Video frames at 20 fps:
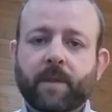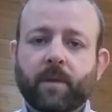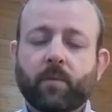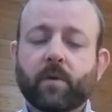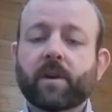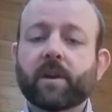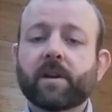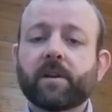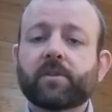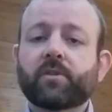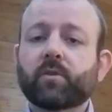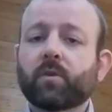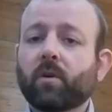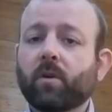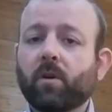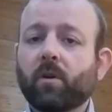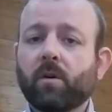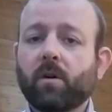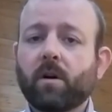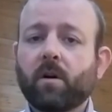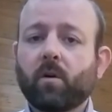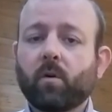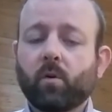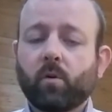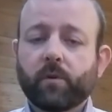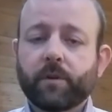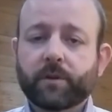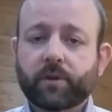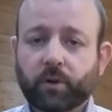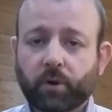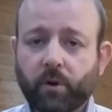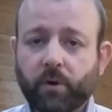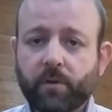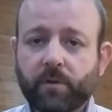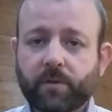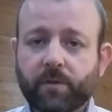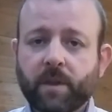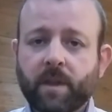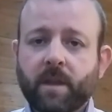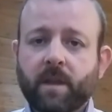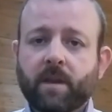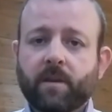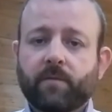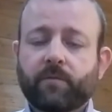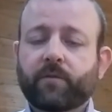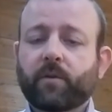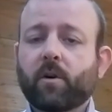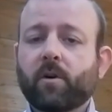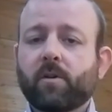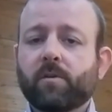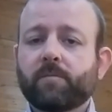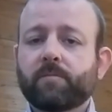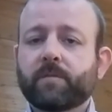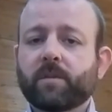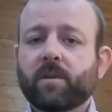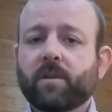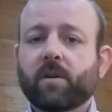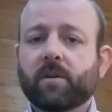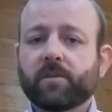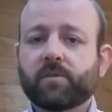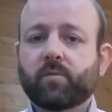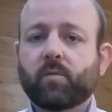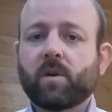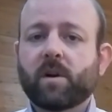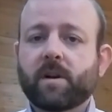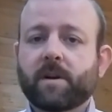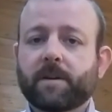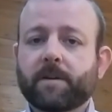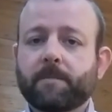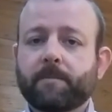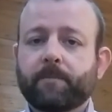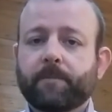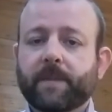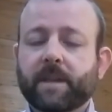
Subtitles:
We're going to draw all the truth from God's word.